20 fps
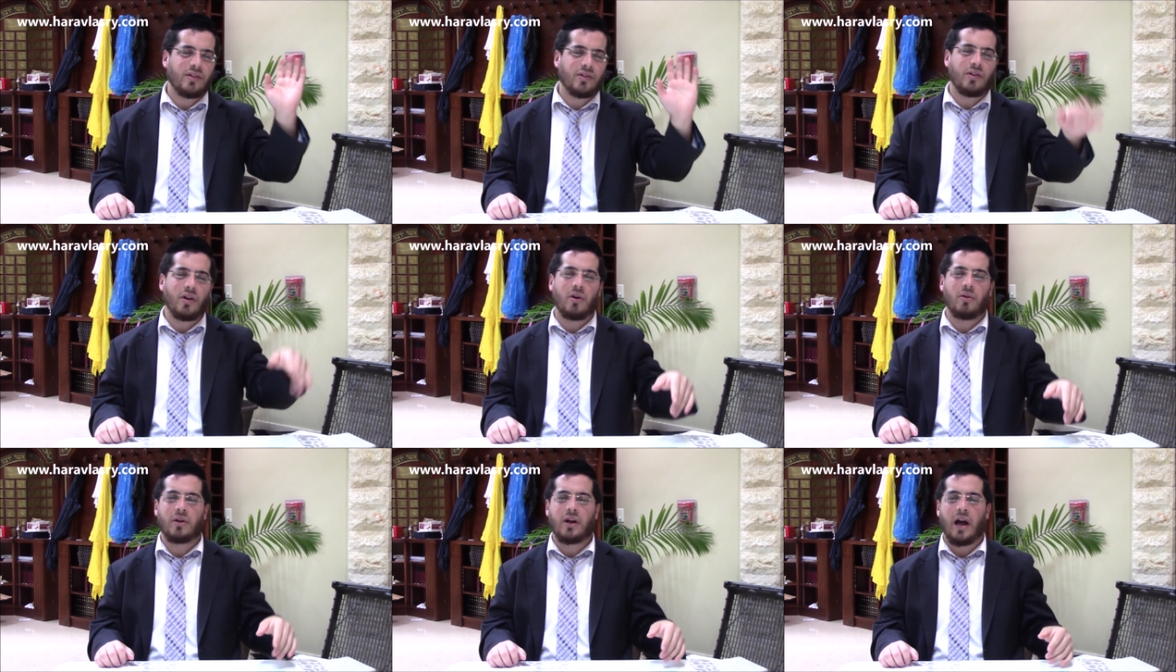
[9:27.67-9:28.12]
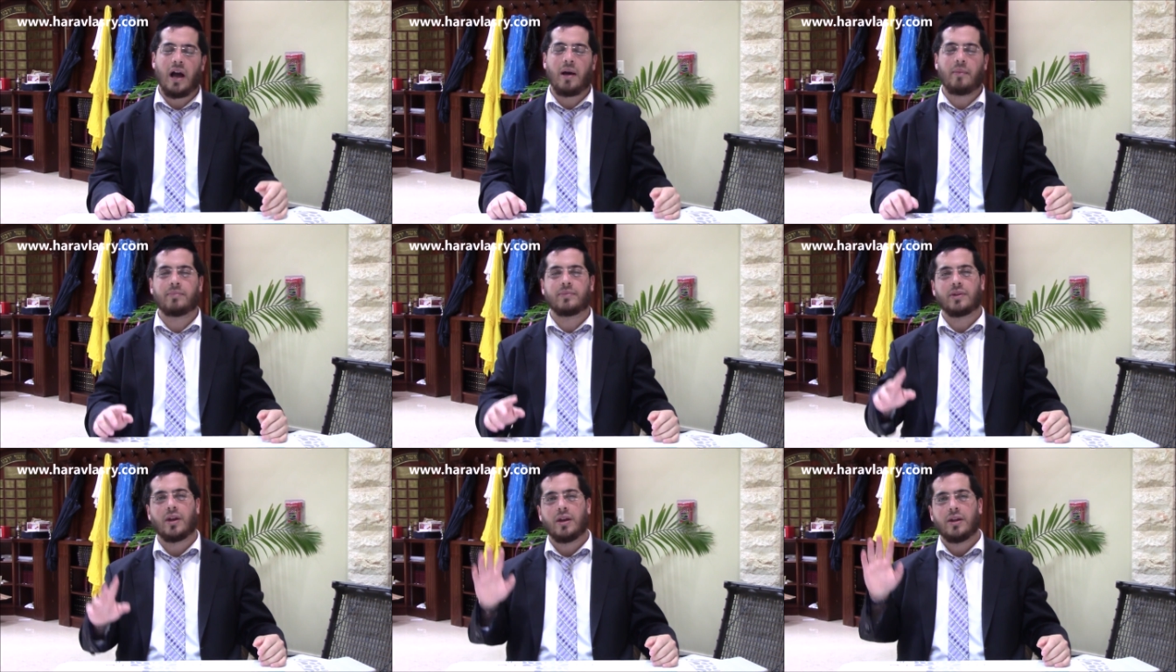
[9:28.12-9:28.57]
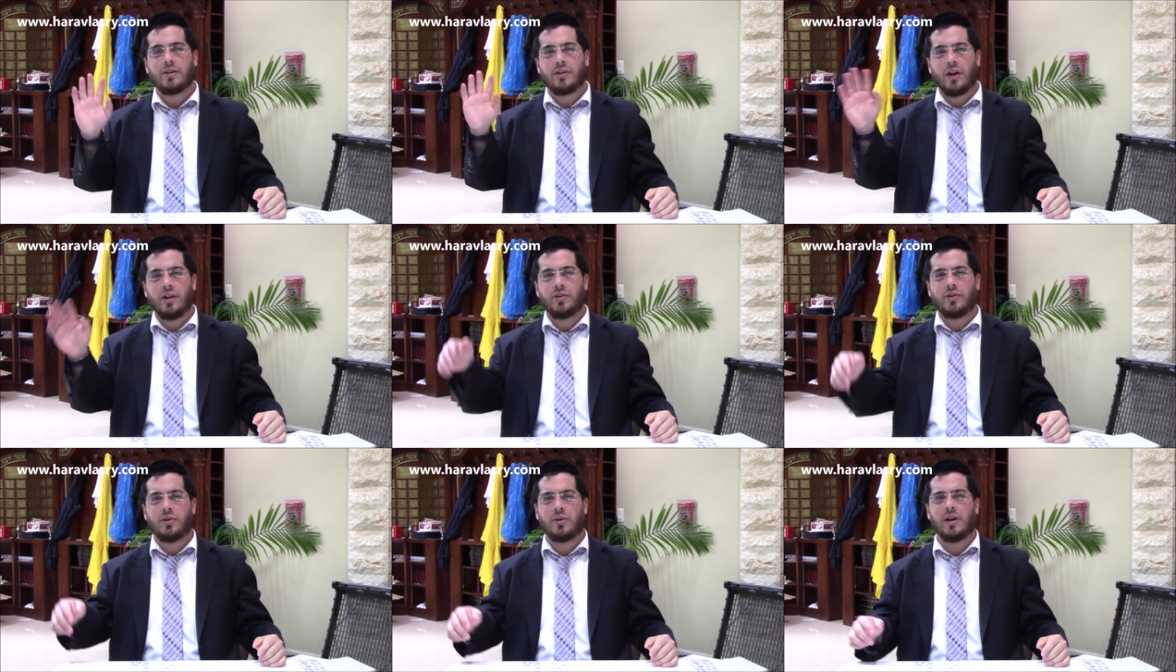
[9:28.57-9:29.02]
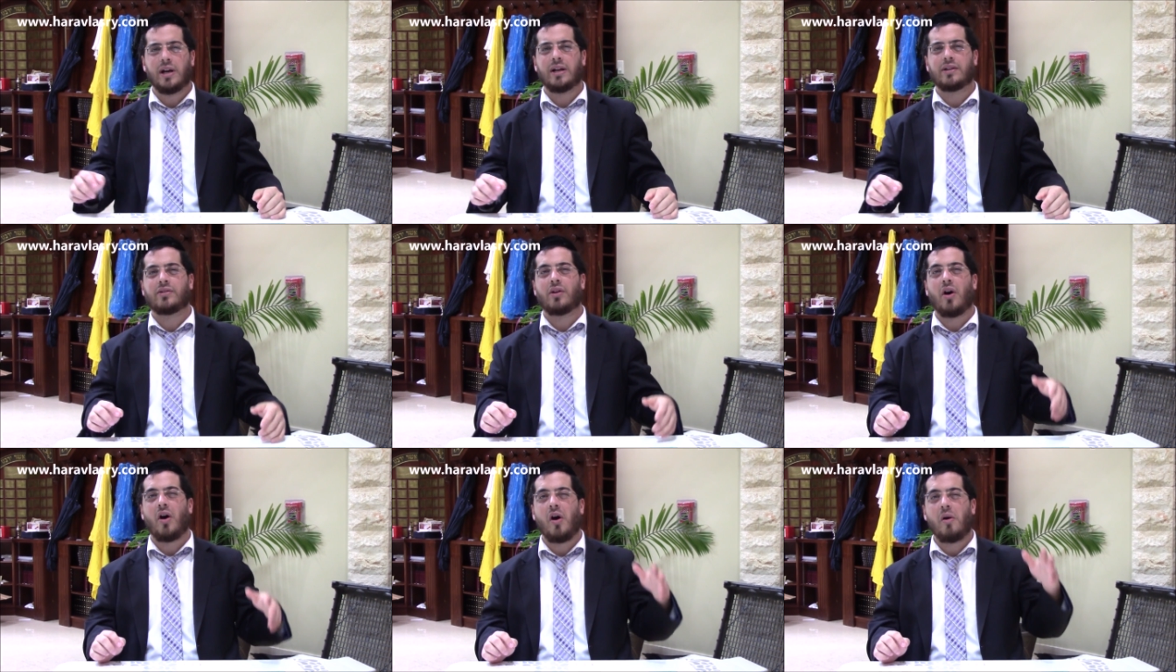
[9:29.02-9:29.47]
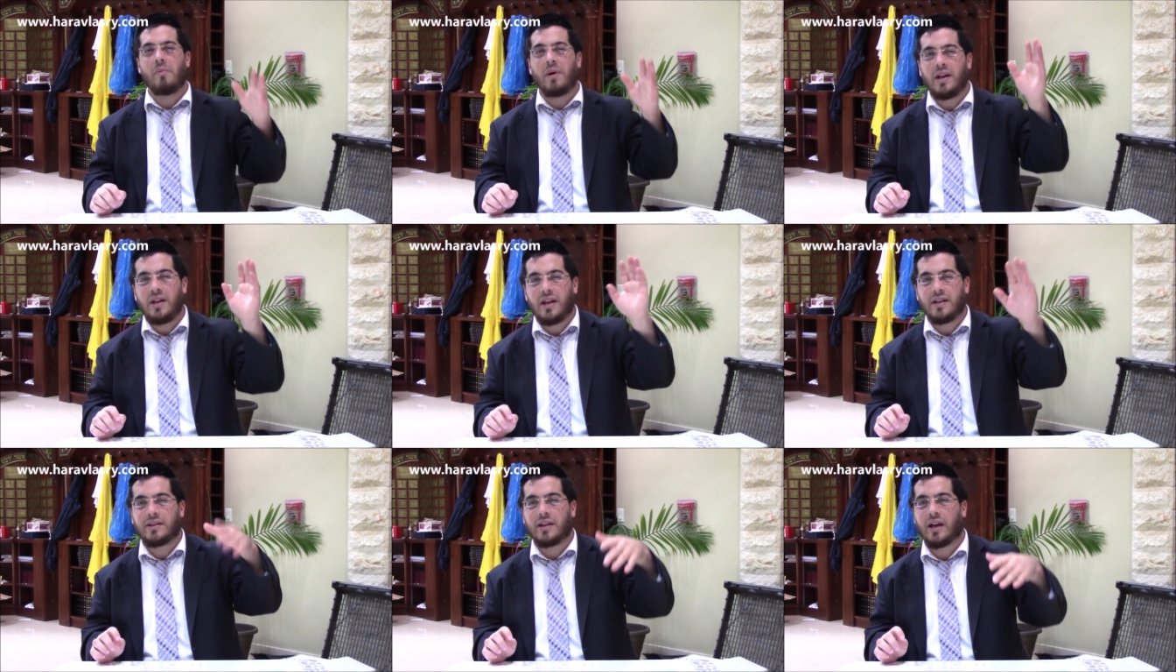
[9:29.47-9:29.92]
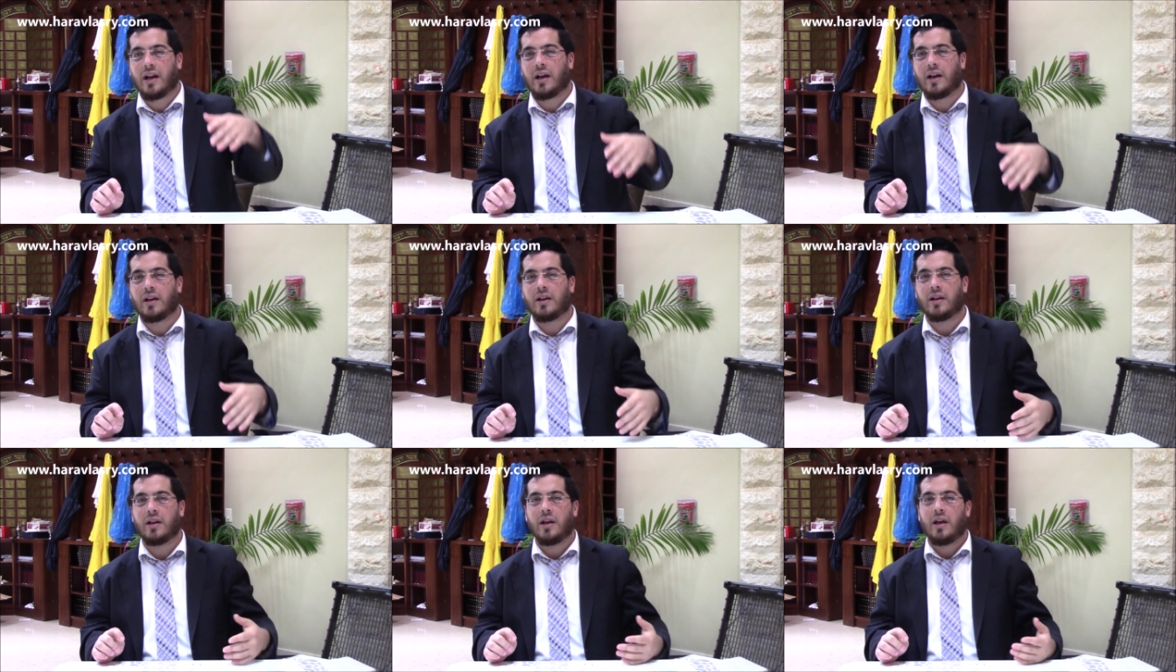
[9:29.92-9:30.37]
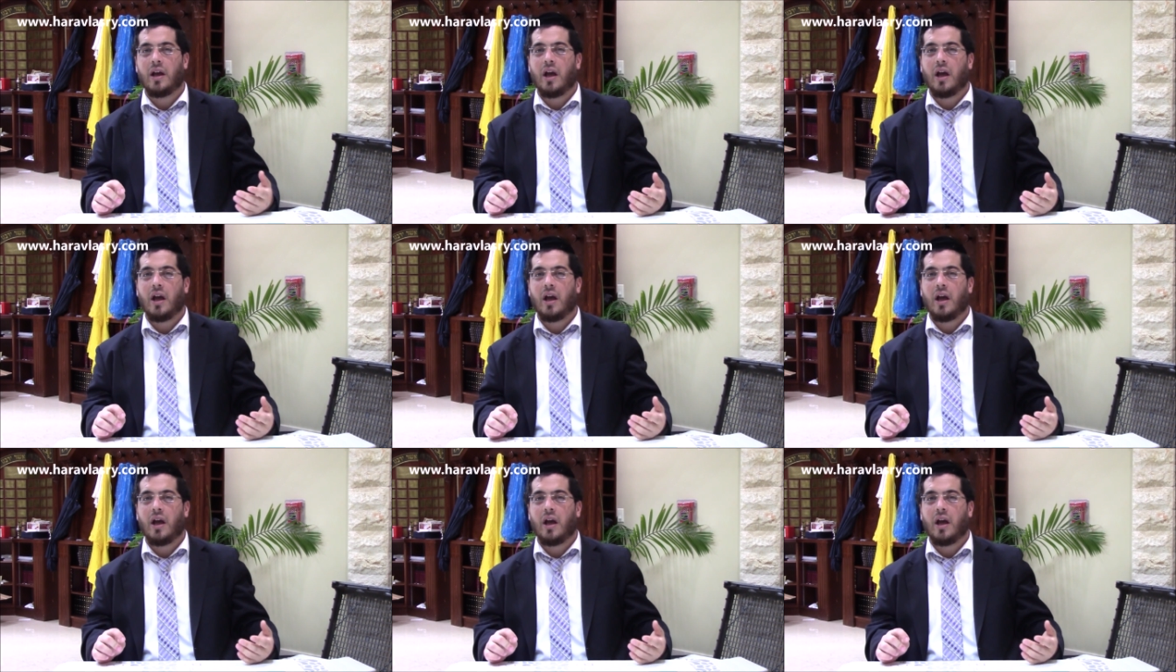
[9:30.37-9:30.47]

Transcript: Don't come. Don't do it. Oh, manieta.